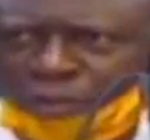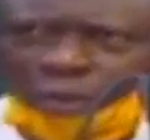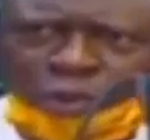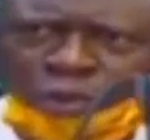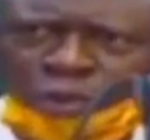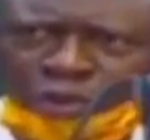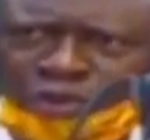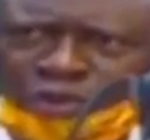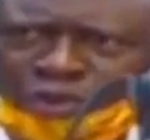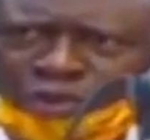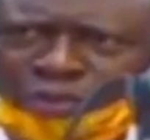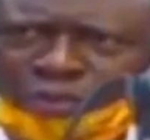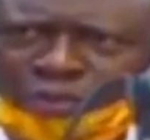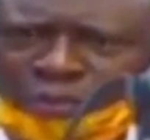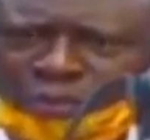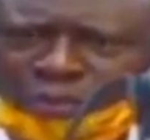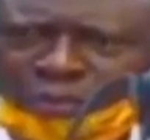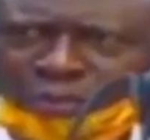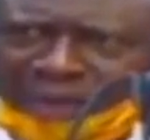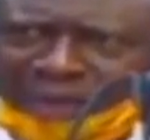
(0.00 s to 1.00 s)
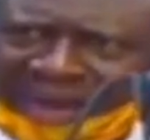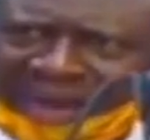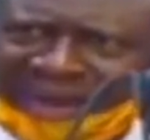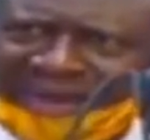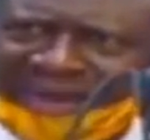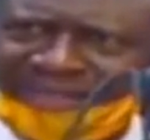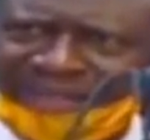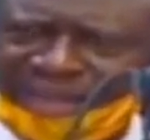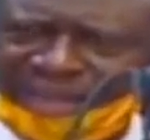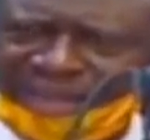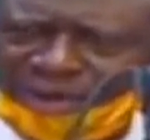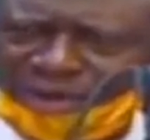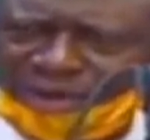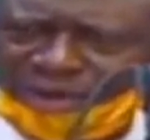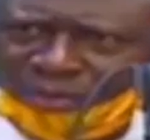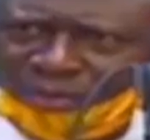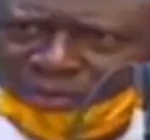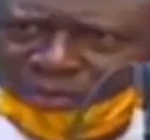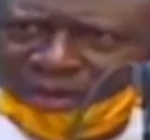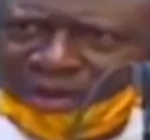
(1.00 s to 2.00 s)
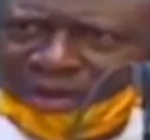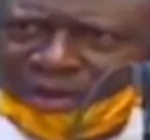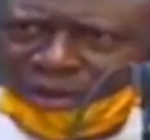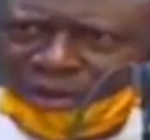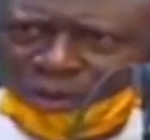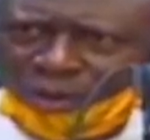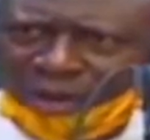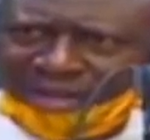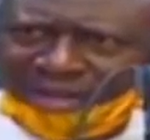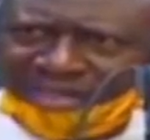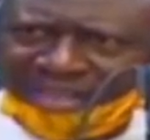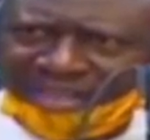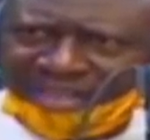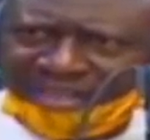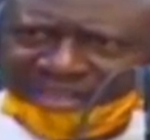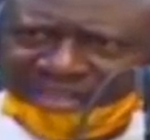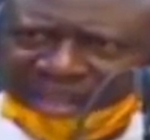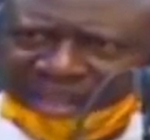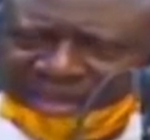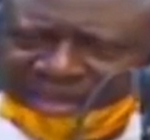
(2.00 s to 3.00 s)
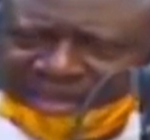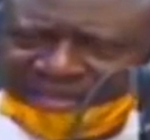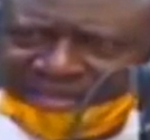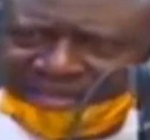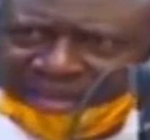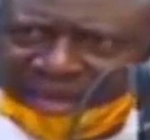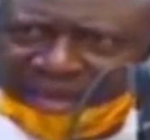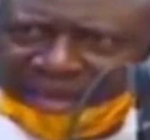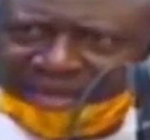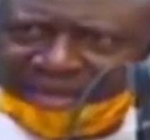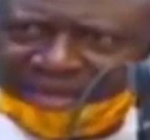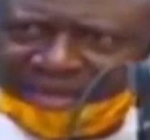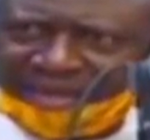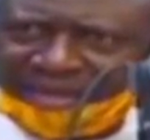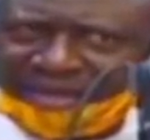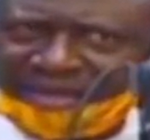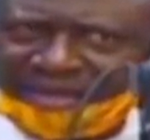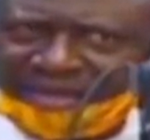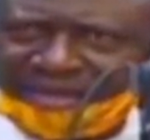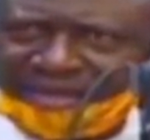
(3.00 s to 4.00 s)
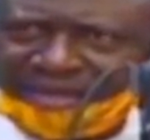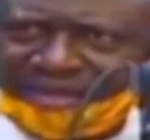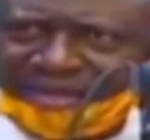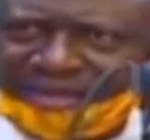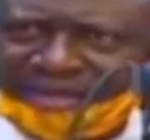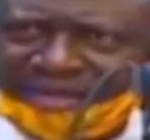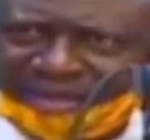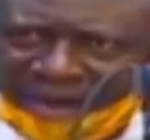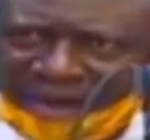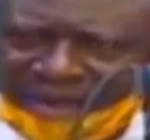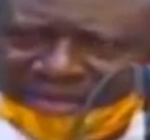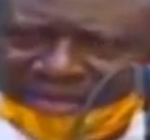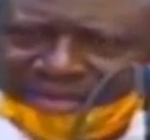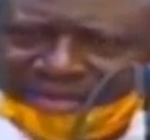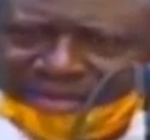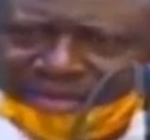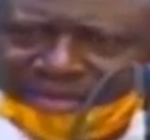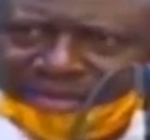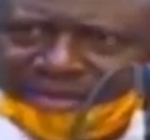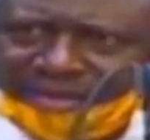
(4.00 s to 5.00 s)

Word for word: Will you make clarification on where things stand as to get the rice?